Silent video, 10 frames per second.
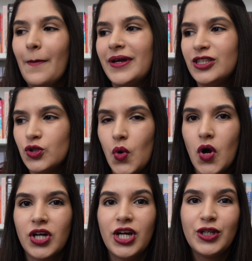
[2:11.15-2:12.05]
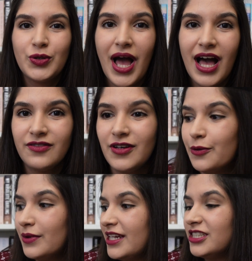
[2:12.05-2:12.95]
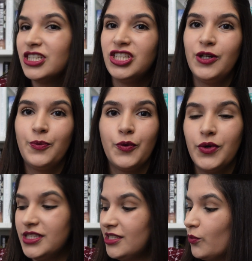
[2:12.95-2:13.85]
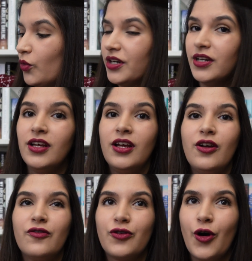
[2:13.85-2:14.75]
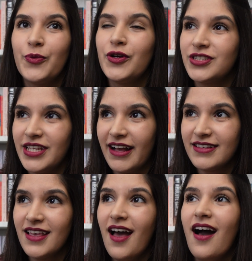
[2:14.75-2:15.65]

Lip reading: but it's wrong to have a relationship with someone from your sex.